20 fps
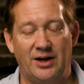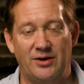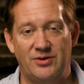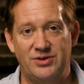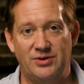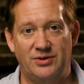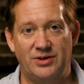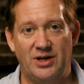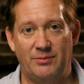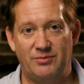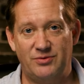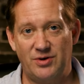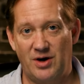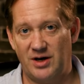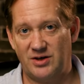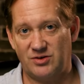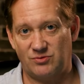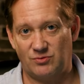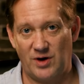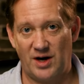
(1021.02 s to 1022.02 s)
know, shooting up
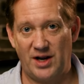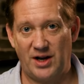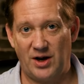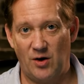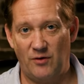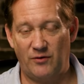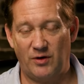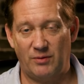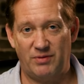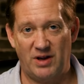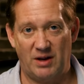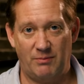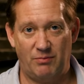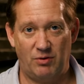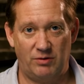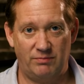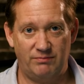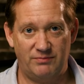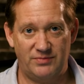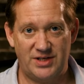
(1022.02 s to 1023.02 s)
drugs, running over
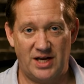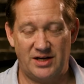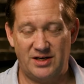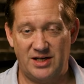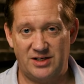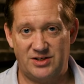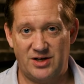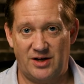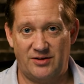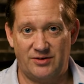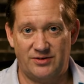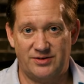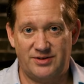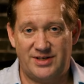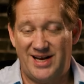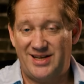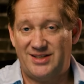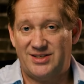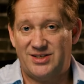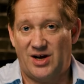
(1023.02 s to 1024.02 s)
people, setting each other's
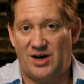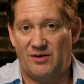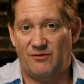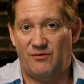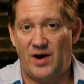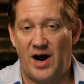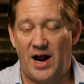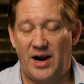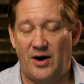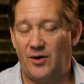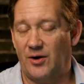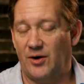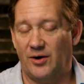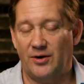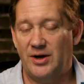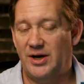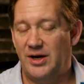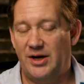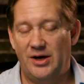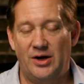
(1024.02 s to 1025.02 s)
tents on fire,
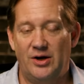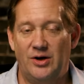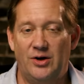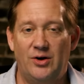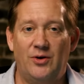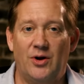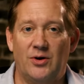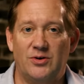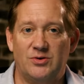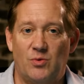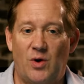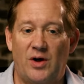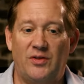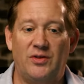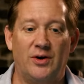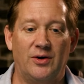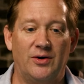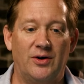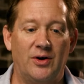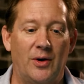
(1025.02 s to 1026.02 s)
or who knows
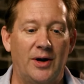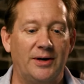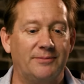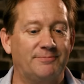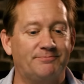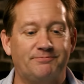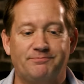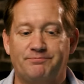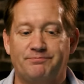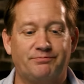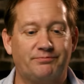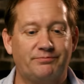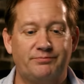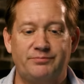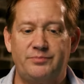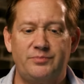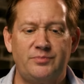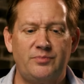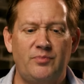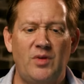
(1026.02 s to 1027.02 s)
what they're doing.
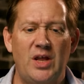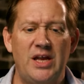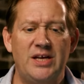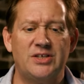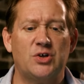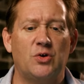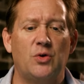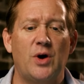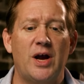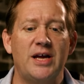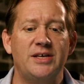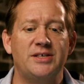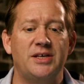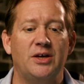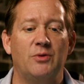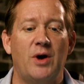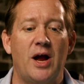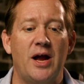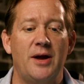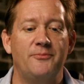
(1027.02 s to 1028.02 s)
It's
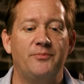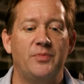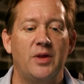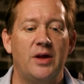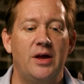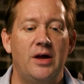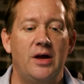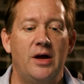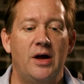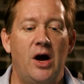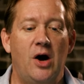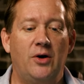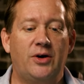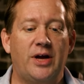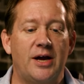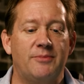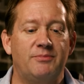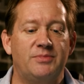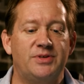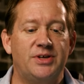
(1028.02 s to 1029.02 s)
crazy, right?
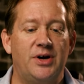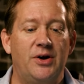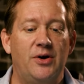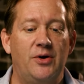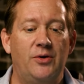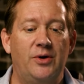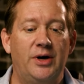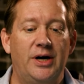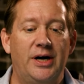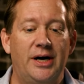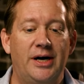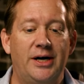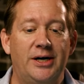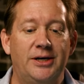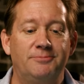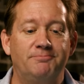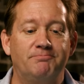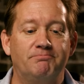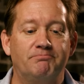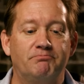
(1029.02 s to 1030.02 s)
Okay,
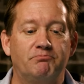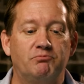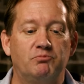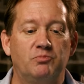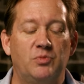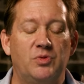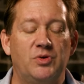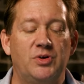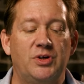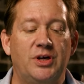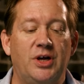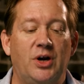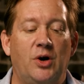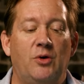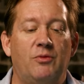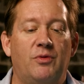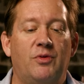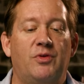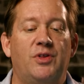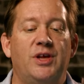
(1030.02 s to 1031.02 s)
so, you
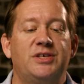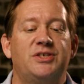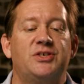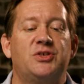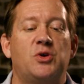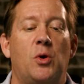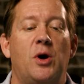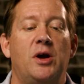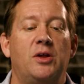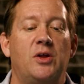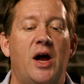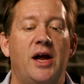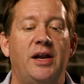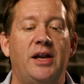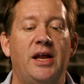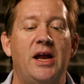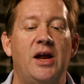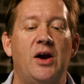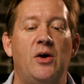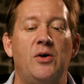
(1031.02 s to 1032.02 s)
know, this storyline
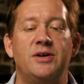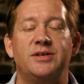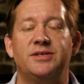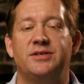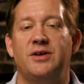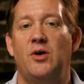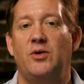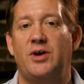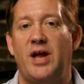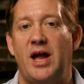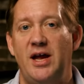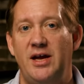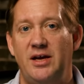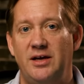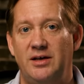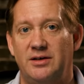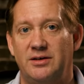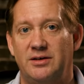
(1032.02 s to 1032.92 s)
here is, okay,